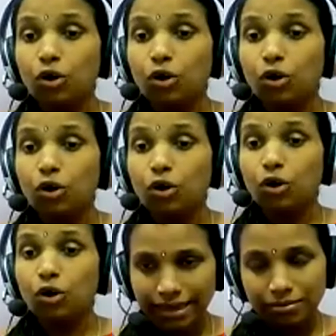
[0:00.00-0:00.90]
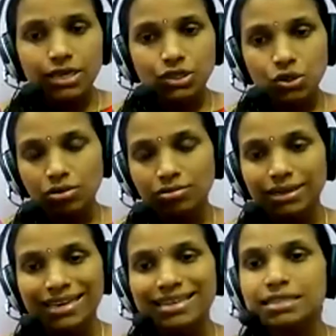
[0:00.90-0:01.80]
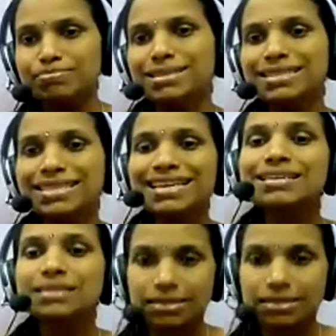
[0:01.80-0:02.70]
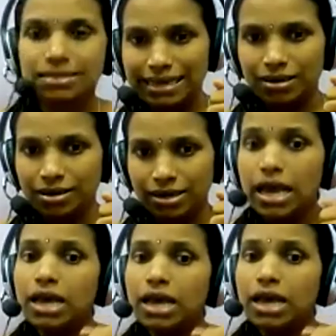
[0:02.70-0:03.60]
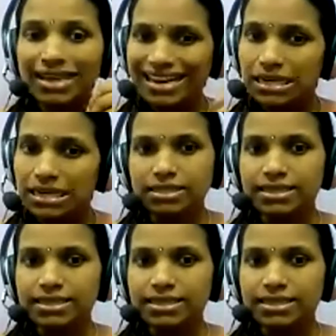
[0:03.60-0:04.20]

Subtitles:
during the night time. So he is missing his sleep, isn't it?